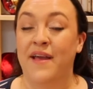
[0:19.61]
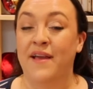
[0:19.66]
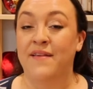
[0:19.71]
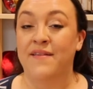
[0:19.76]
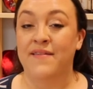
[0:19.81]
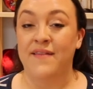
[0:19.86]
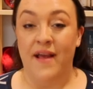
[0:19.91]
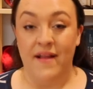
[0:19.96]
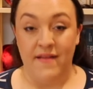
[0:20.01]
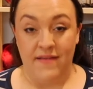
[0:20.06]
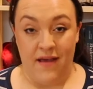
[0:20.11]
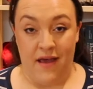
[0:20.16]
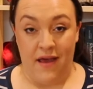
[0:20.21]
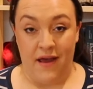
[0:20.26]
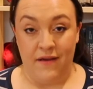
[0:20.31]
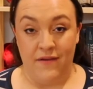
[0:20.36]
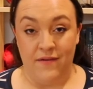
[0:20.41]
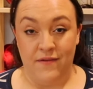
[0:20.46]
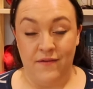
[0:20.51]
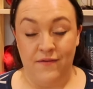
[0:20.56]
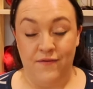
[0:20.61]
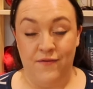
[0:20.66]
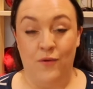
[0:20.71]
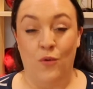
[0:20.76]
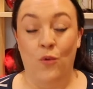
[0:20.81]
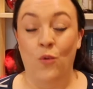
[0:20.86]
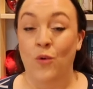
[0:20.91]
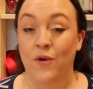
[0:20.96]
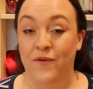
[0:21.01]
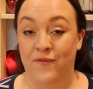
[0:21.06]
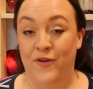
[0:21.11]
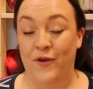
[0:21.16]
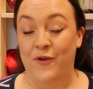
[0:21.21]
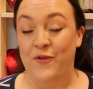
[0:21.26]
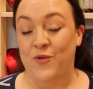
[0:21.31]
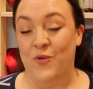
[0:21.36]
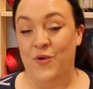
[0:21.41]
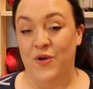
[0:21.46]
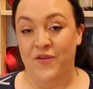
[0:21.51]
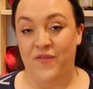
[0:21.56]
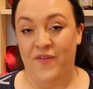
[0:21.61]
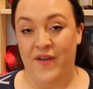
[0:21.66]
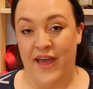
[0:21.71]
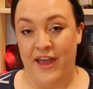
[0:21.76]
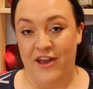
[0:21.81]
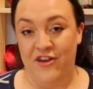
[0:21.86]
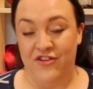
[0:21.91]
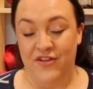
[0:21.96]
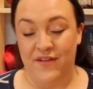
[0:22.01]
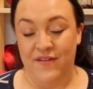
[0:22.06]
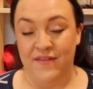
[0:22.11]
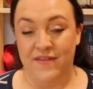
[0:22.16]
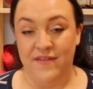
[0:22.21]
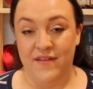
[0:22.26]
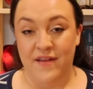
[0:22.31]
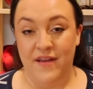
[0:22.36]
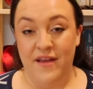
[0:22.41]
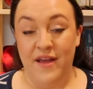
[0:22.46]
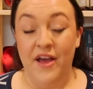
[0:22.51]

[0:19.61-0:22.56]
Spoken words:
a set text for all of those qualifications.